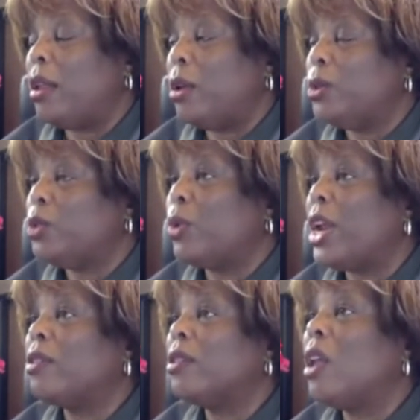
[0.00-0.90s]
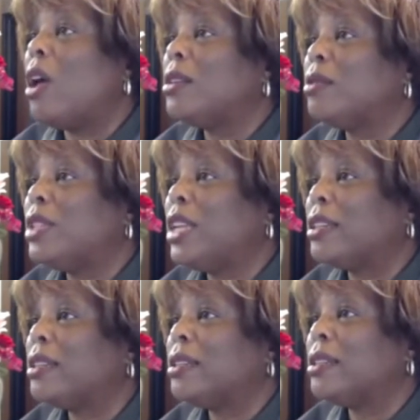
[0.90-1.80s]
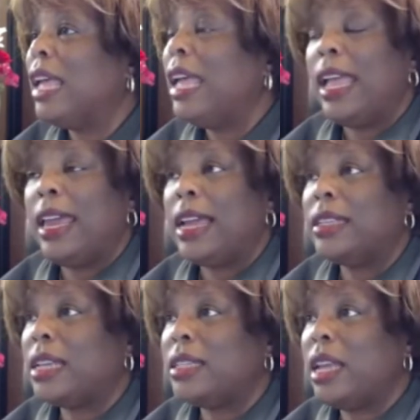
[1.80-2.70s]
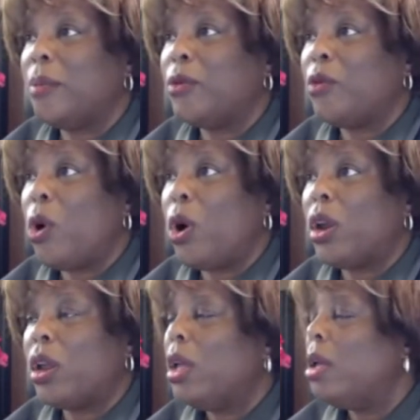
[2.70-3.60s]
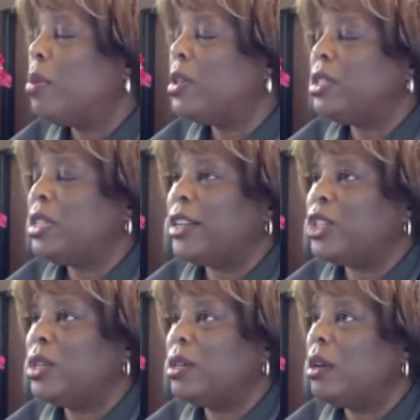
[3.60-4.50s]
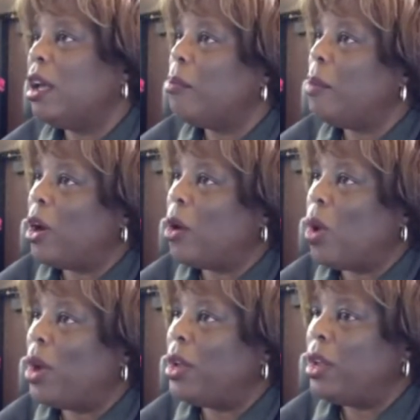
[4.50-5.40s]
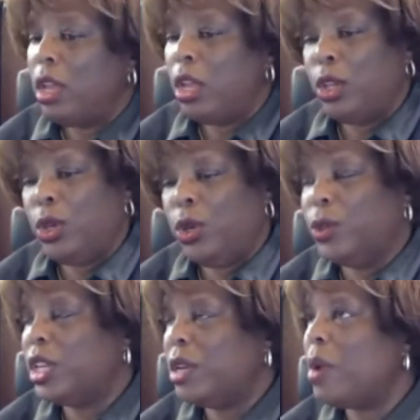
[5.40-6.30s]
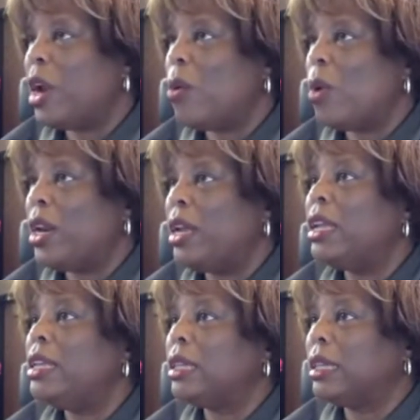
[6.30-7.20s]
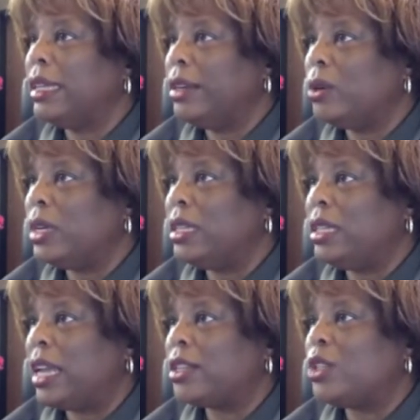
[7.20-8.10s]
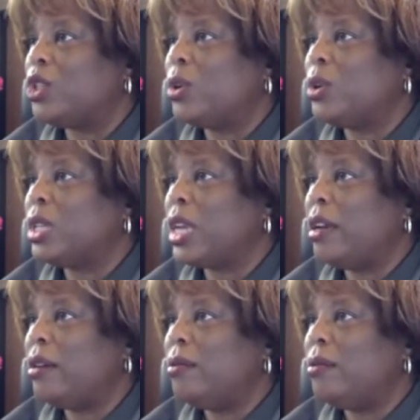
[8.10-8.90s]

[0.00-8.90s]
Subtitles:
who's breaking the laws of Texas. And as I said before, possession of marijuana, using marijuana is illegal in Texas. You understand?